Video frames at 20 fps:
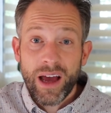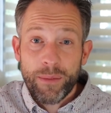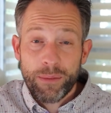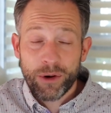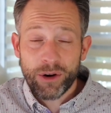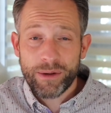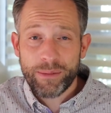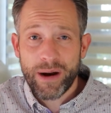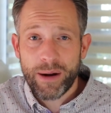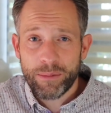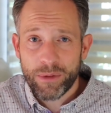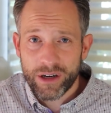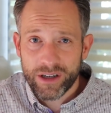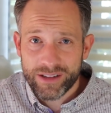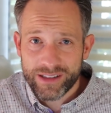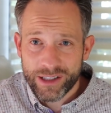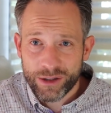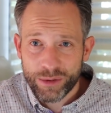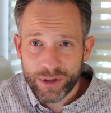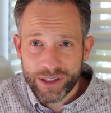But remember,
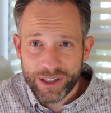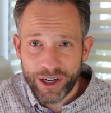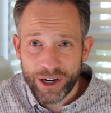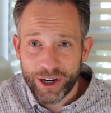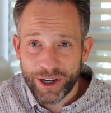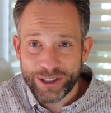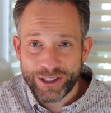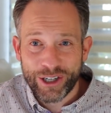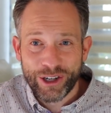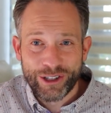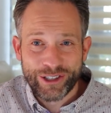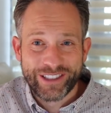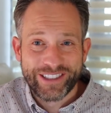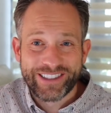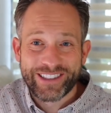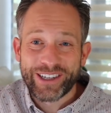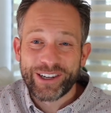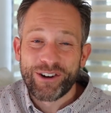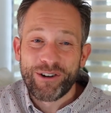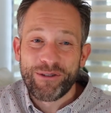these returns are
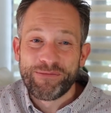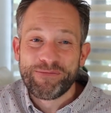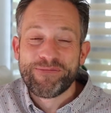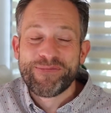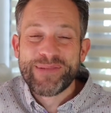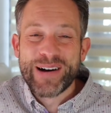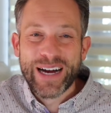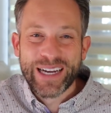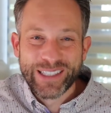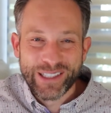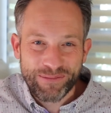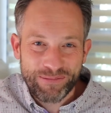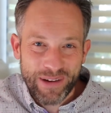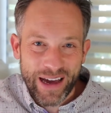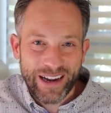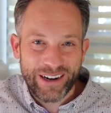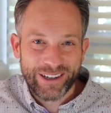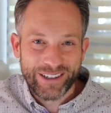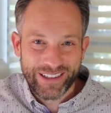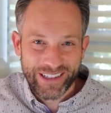still much
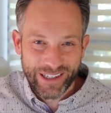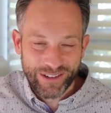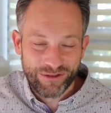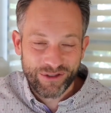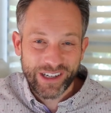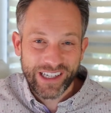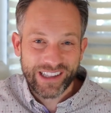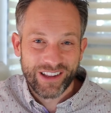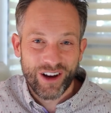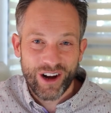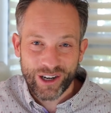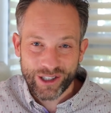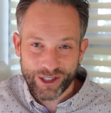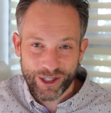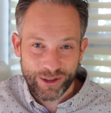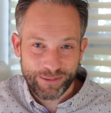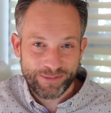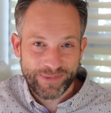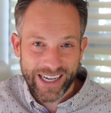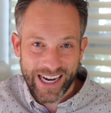better than if we had
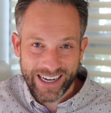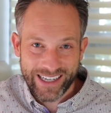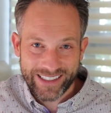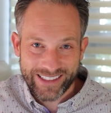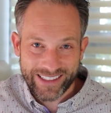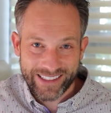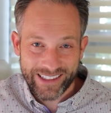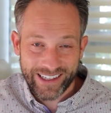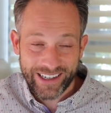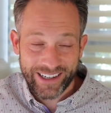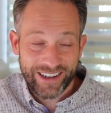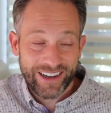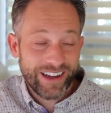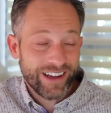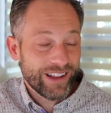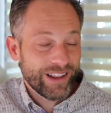long-term tenants in there.